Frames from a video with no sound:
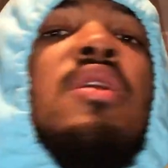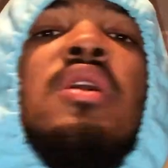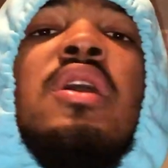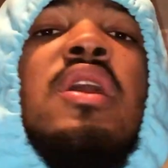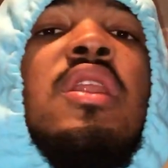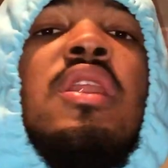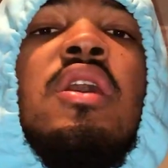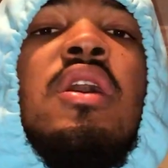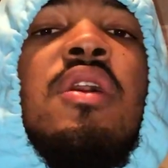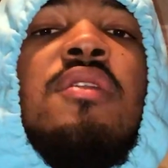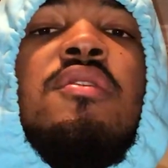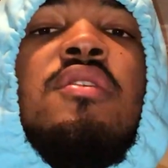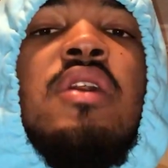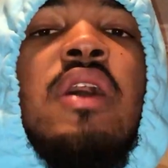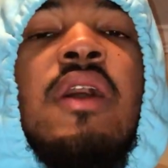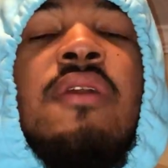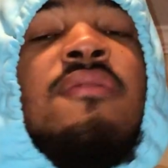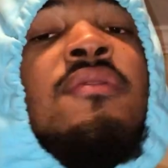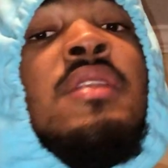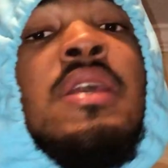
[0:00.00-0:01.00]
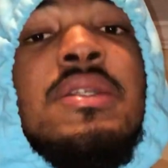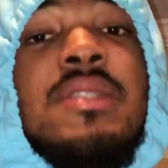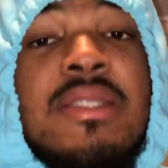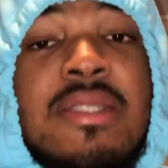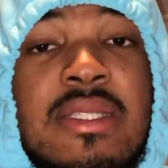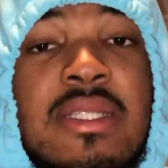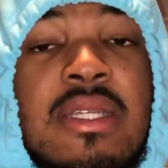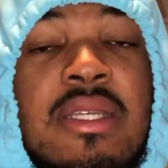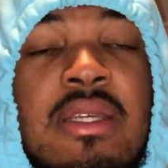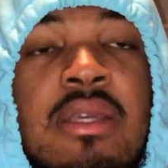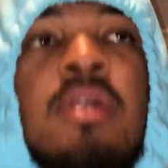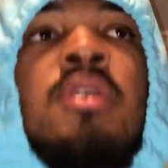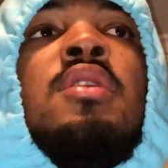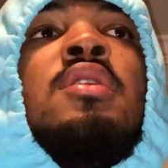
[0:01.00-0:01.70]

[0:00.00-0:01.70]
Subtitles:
any other ethnicity,